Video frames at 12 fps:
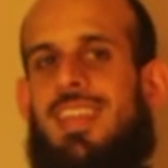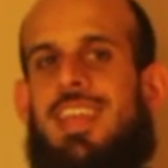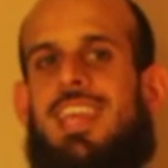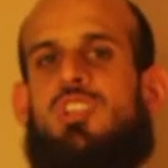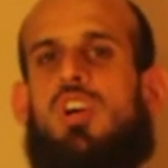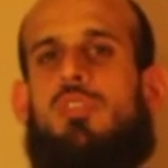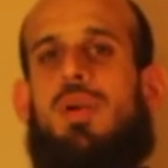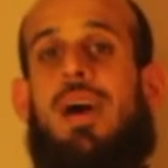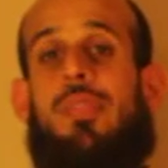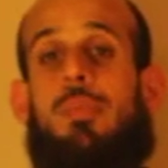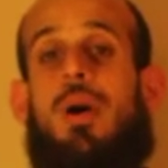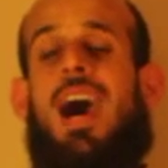He drove
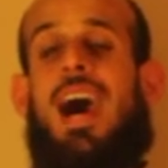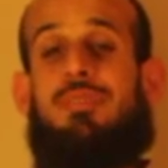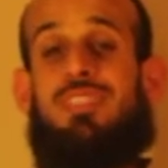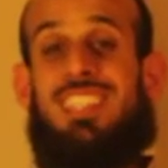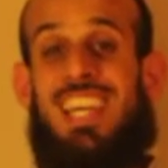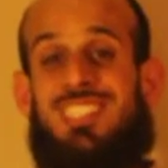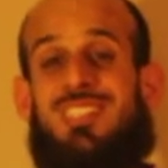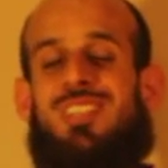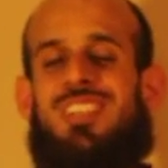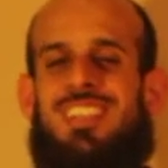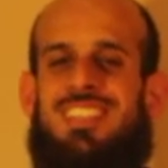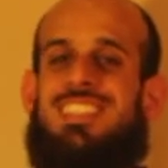around the Mojave
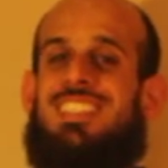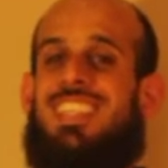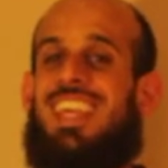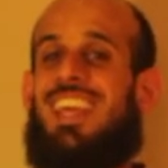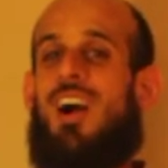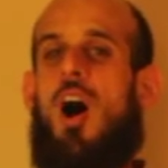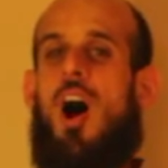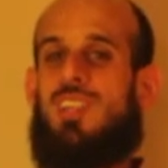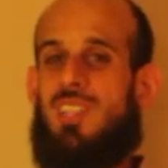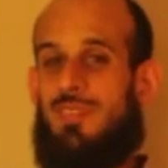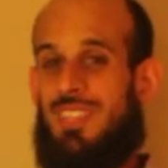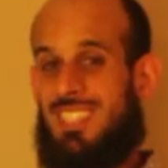Desert, seeing
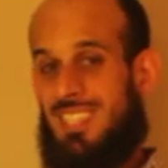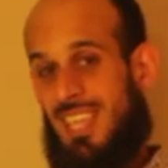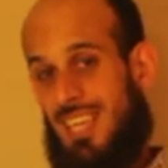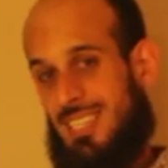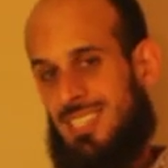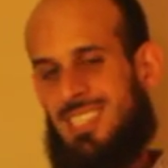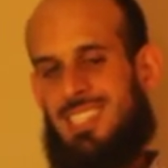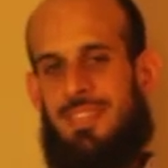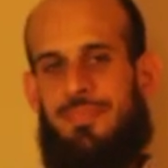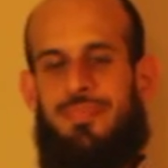all of these things.